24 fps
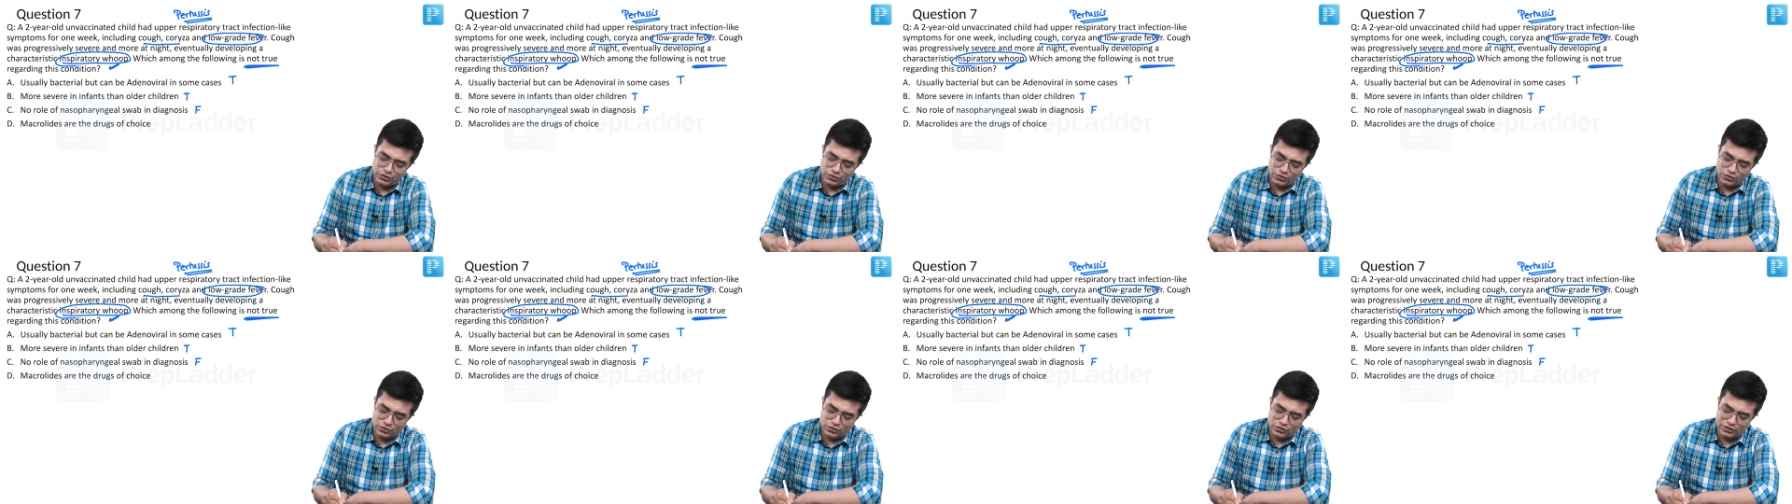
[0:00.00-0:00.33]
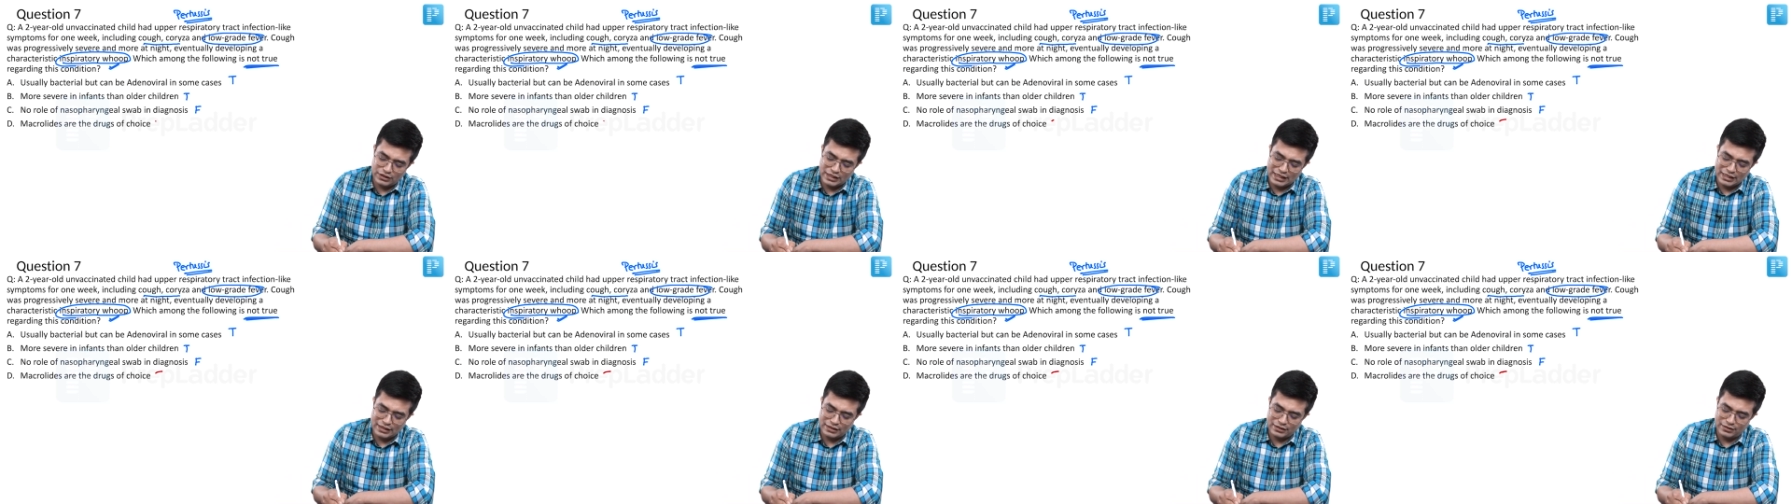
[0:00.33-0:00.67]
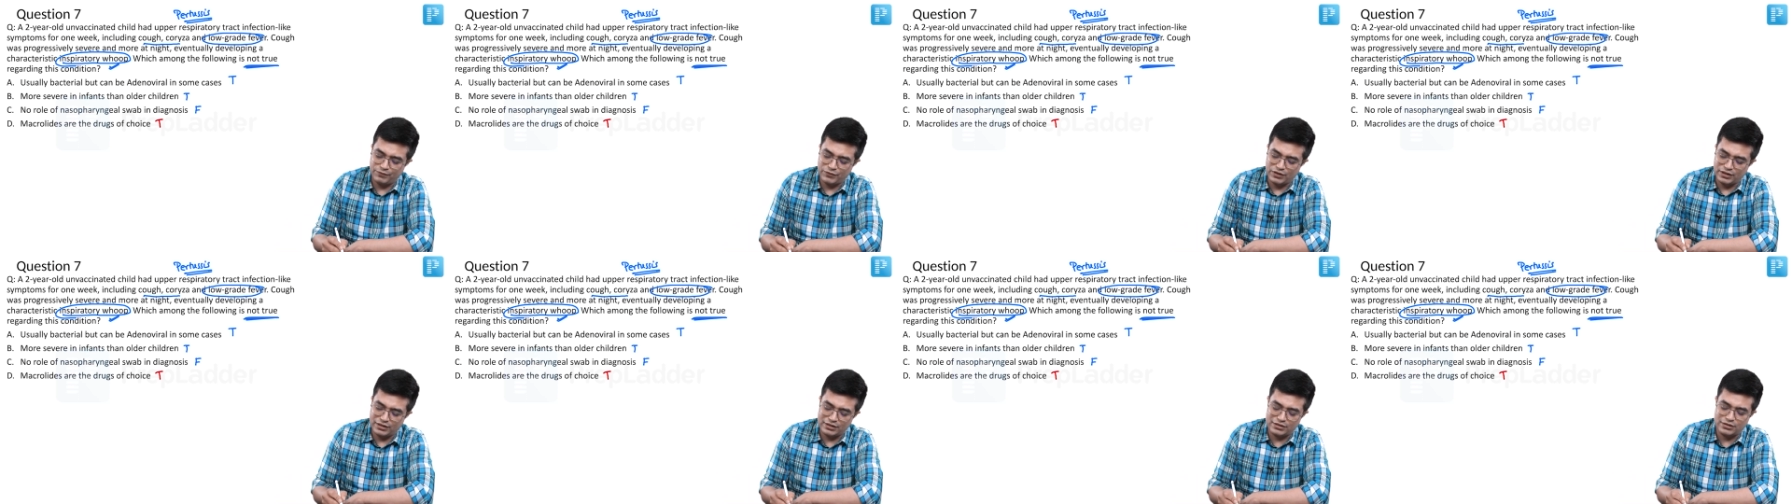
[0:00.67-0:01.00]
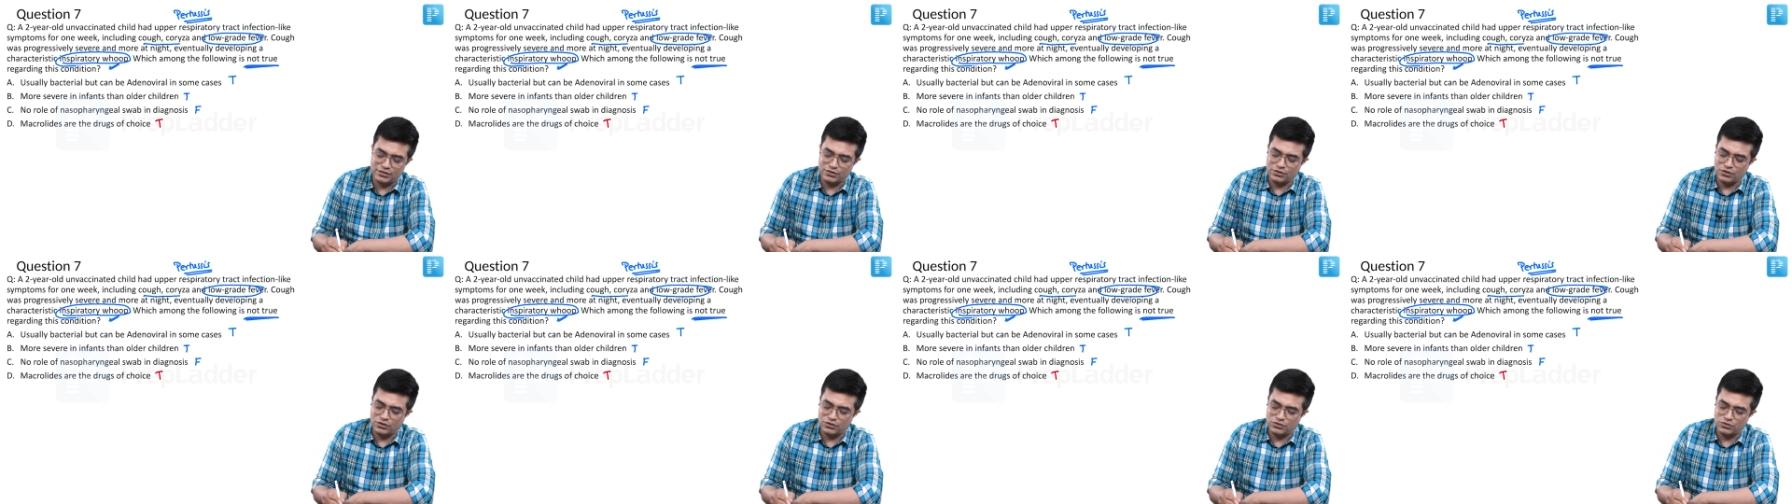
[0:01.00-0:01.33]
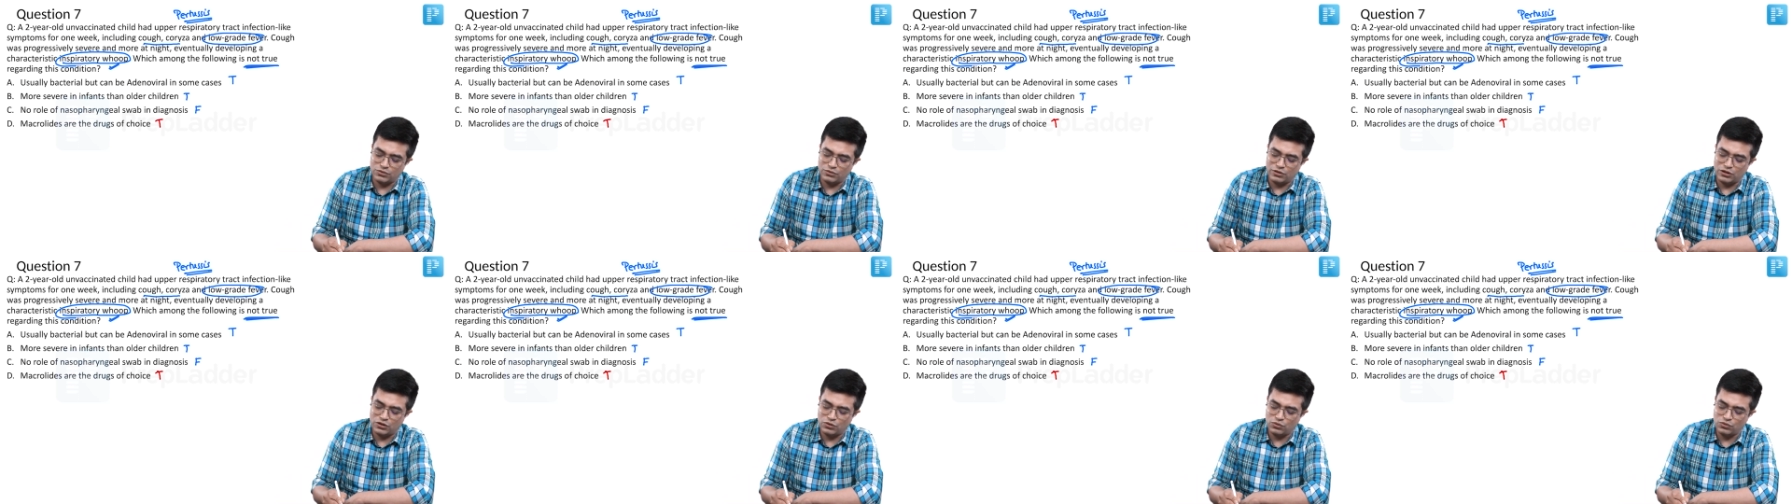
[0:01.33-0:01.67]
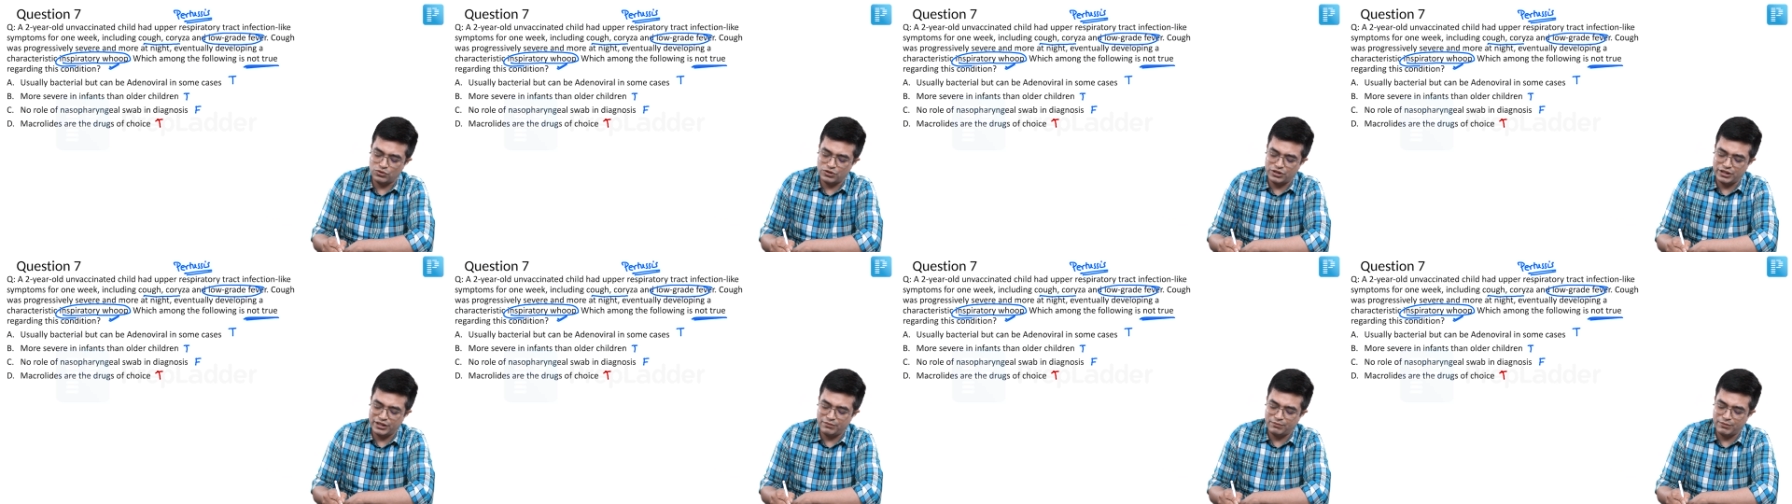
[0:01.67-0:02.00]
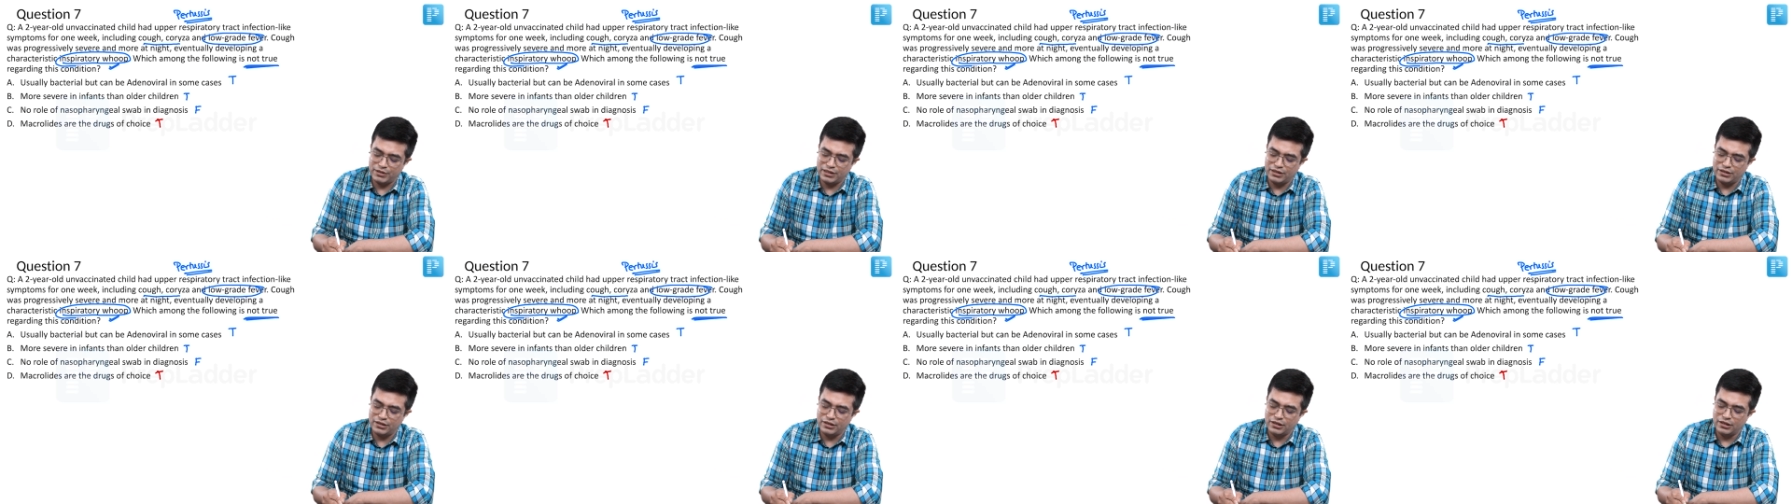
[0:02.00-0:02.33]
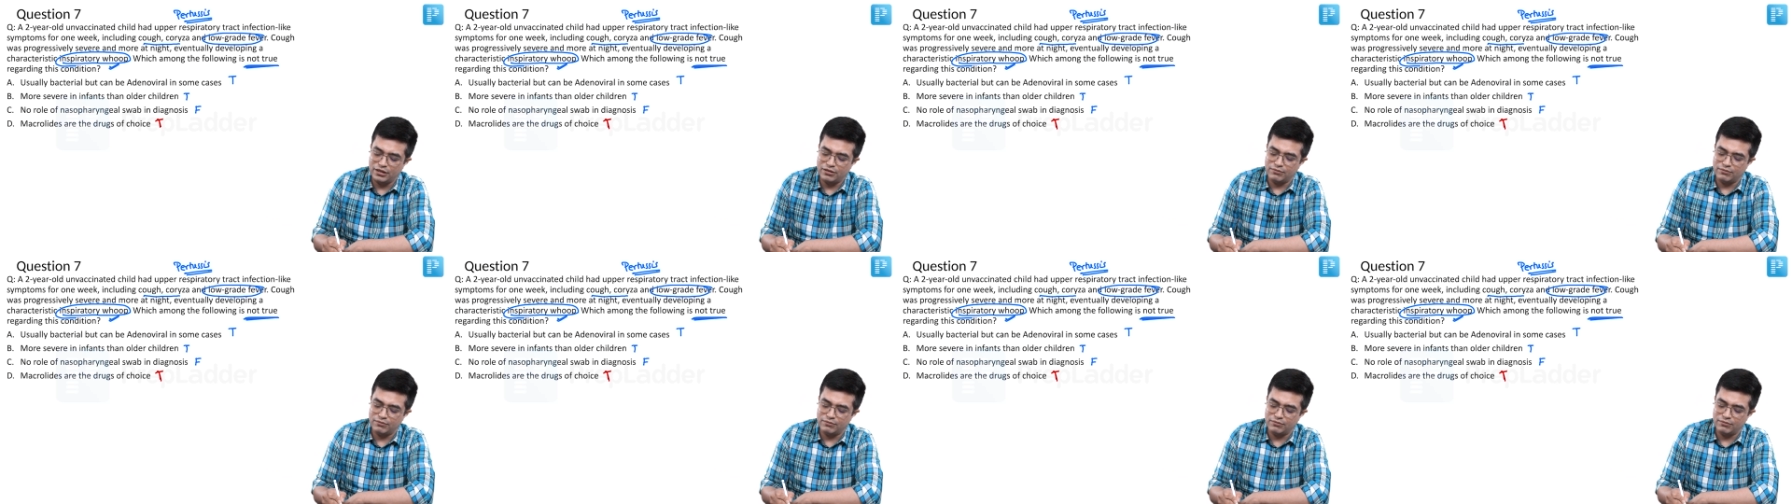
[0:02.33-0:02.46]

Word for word: you know that this is also a true statement